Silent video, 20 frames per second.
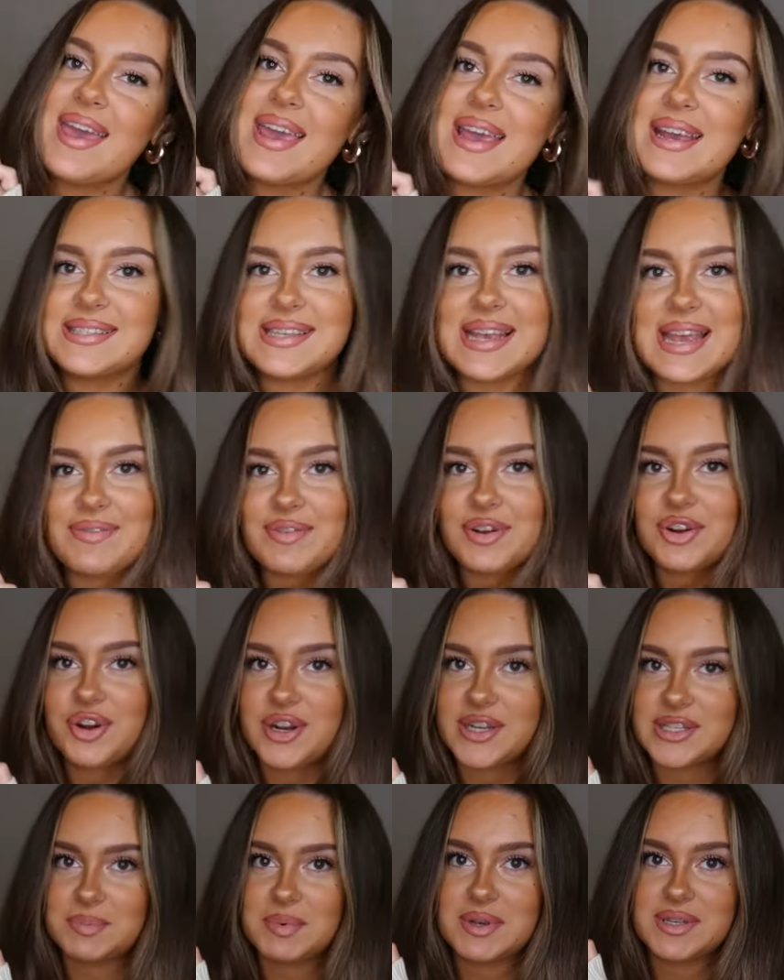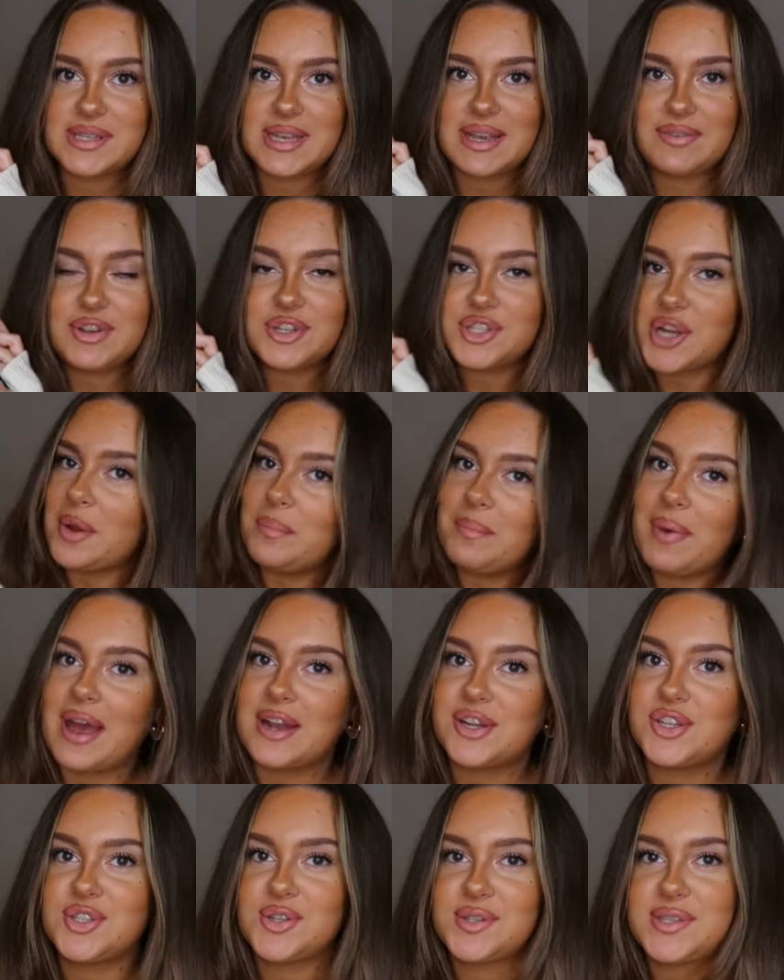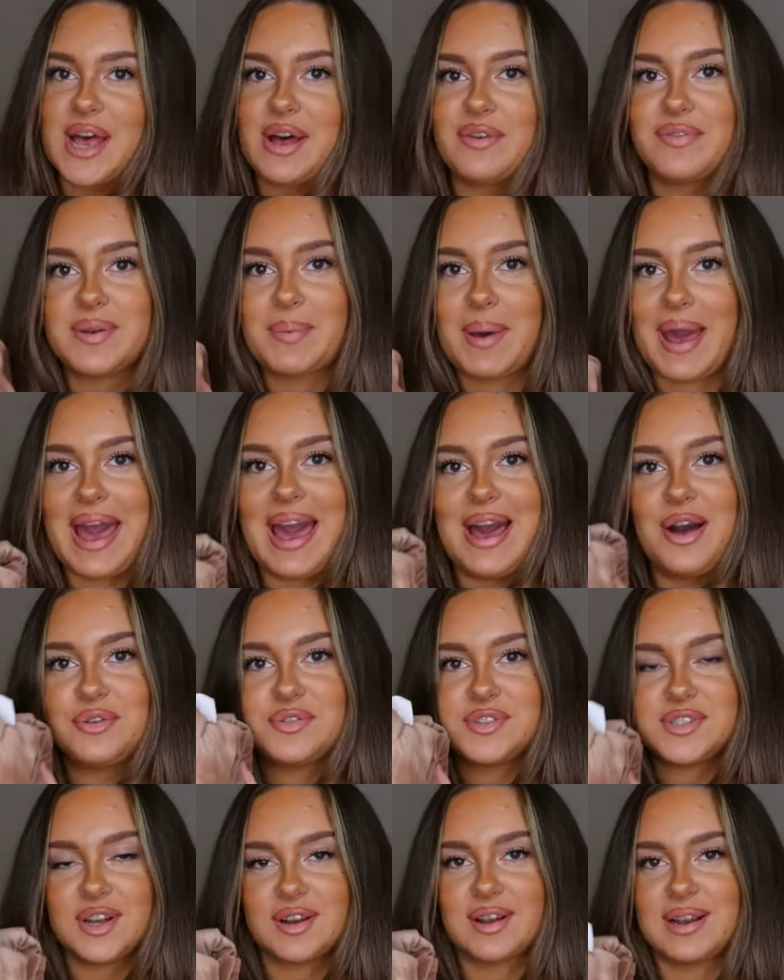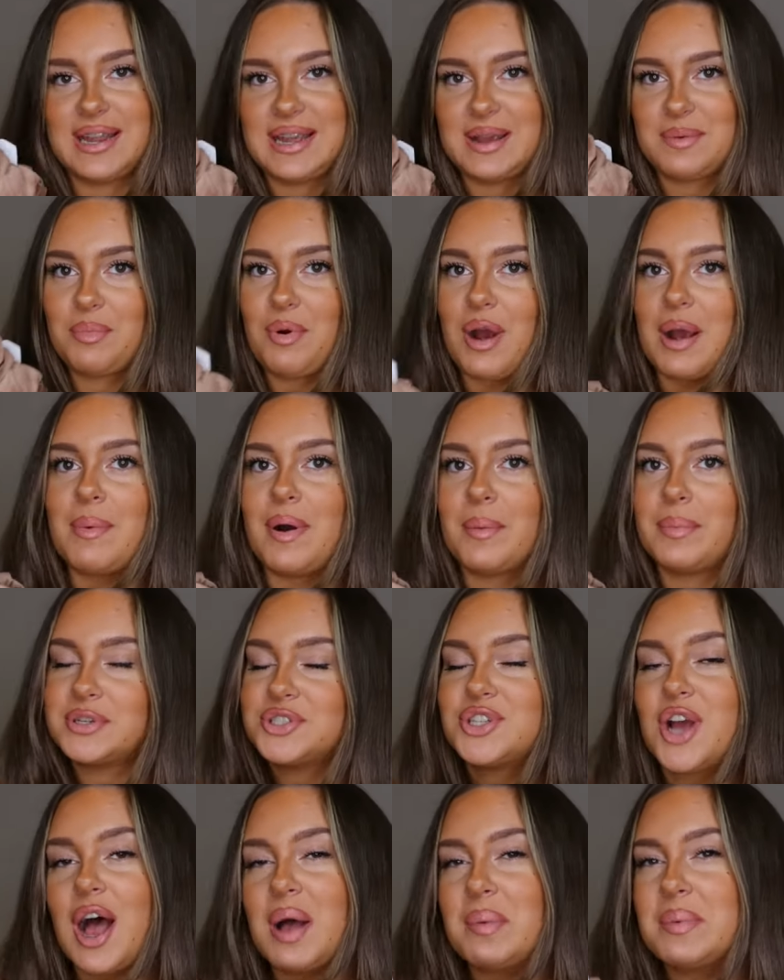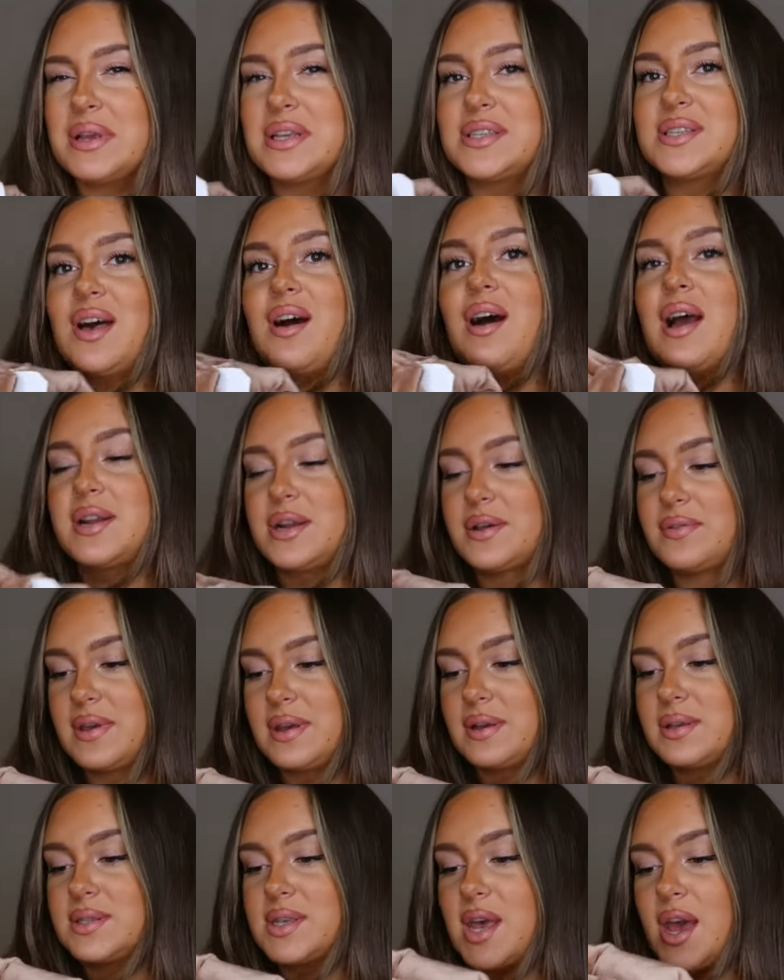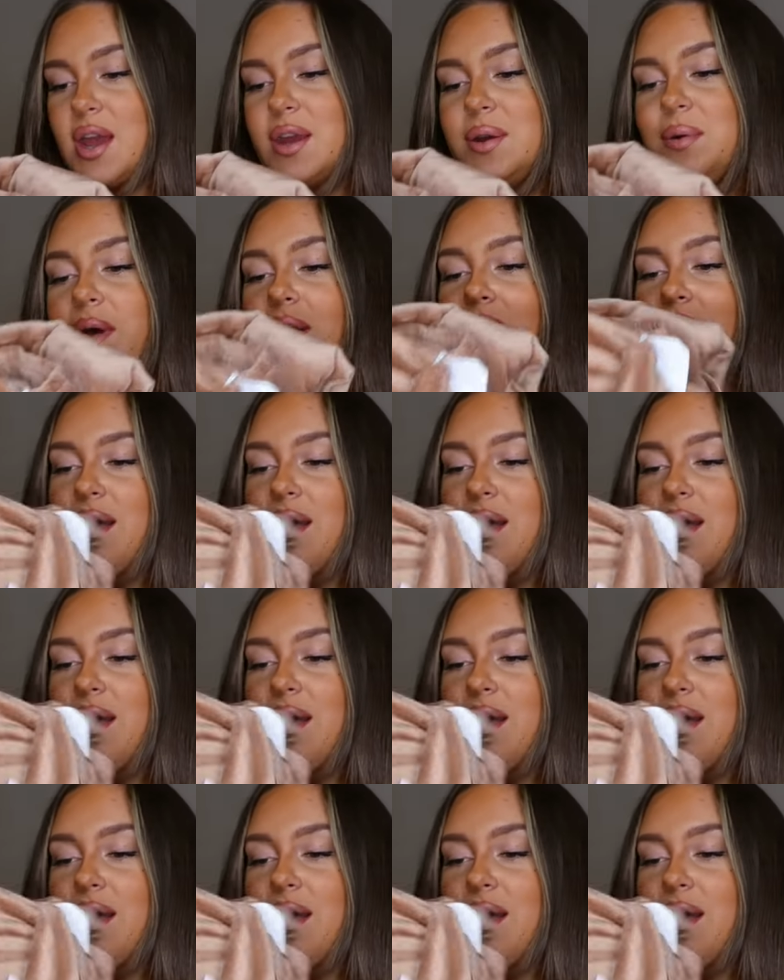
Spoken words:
Is it even Christmas if you don't purchase yourself a pair of snuggly Primark pyjamas? I don't think so.